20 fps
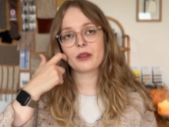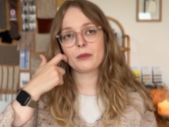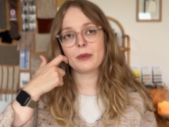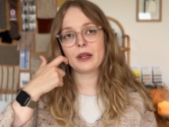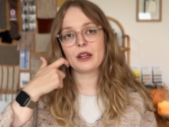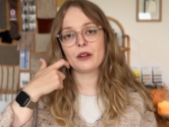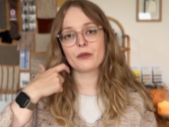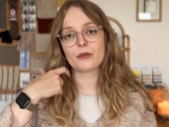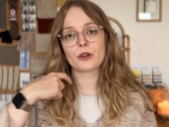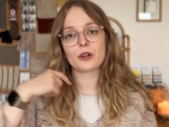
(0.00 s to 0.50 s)

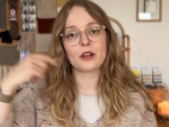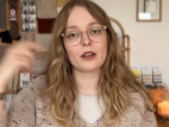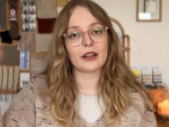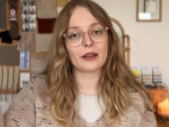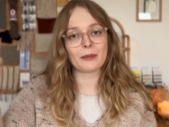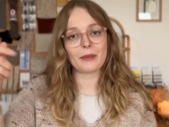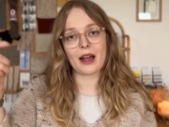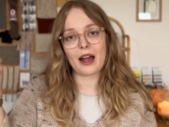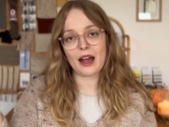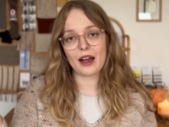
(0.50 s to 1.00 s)
me for
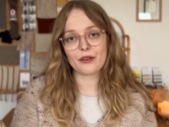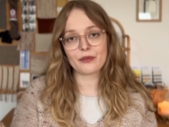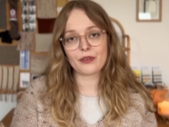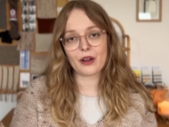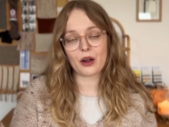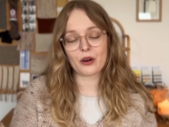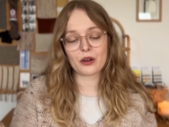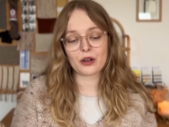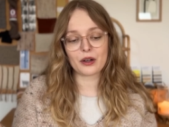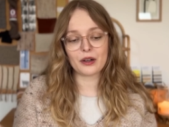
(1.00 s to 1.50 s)
like my
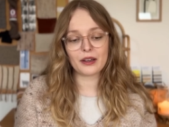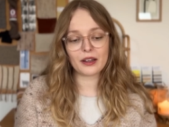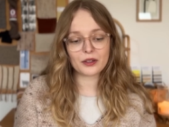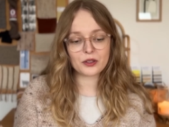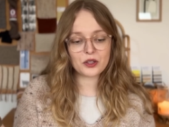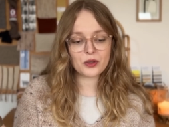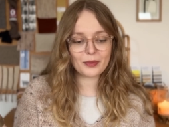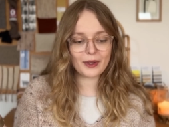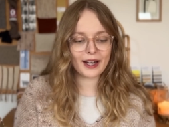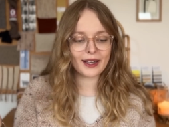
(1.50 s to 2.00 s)
half-hour
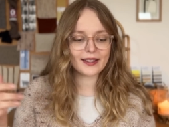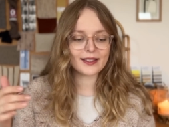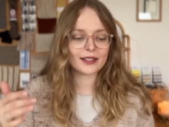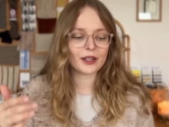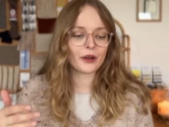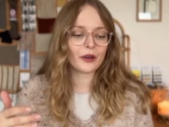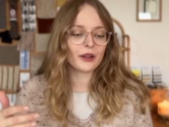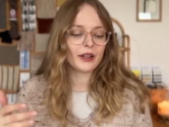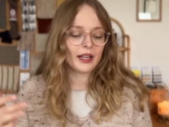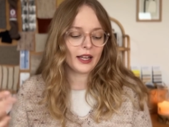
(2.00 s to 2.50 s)
lunch break.
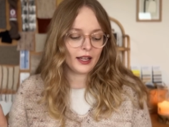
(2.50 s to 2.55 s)
So